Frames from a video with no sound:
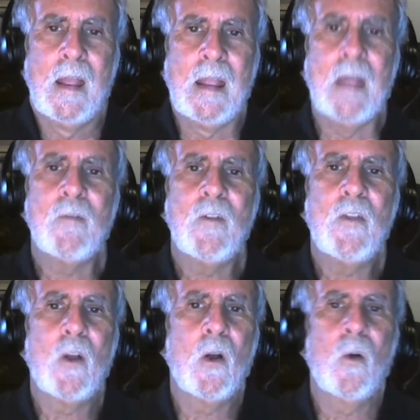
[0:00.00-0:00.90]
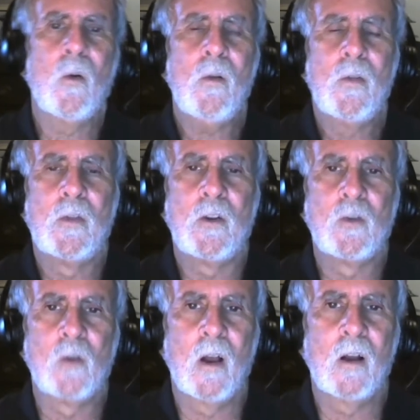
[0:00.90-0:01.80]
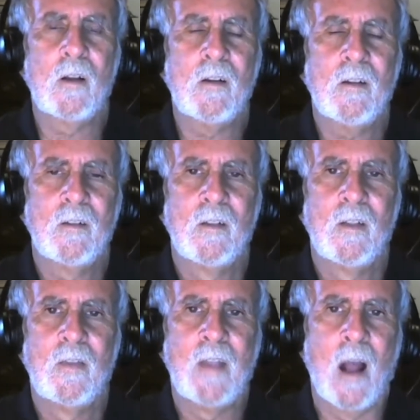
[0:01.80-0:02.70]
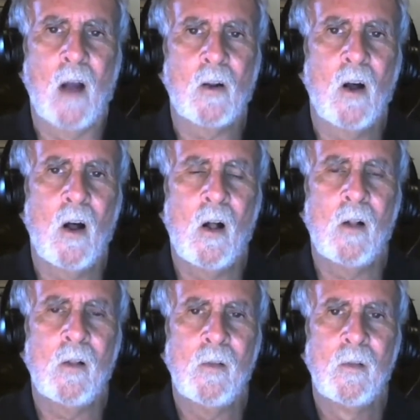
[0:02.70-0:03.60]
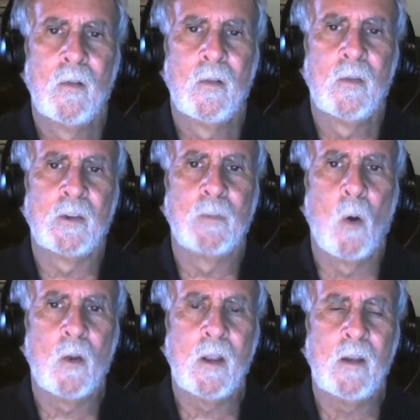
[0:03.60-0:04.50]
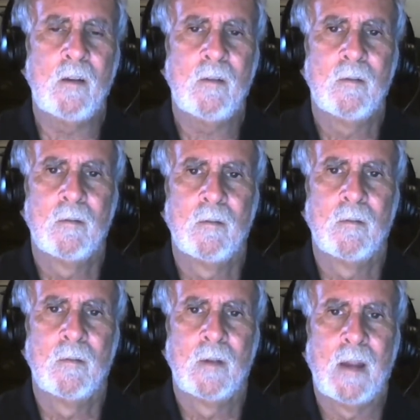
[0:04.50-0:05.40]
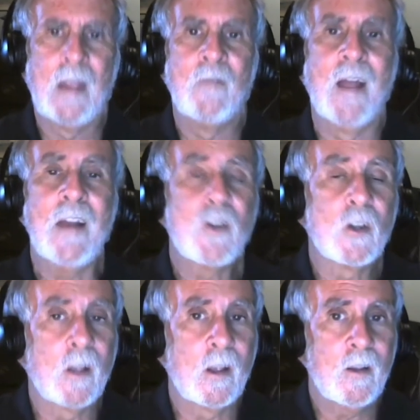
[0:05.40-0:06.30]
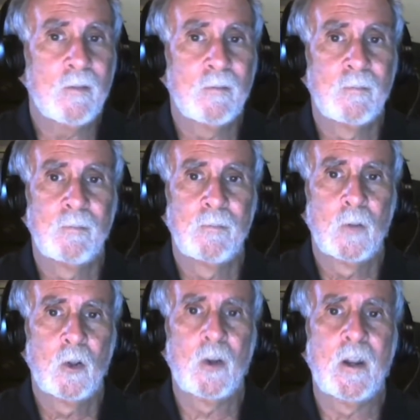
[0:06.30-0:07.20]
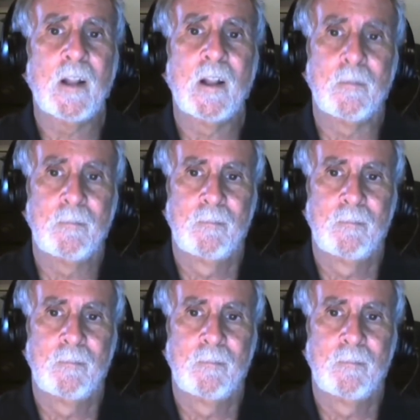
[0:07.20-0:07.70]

Even though the drug, the alcohol, the smoking eventually could kill him.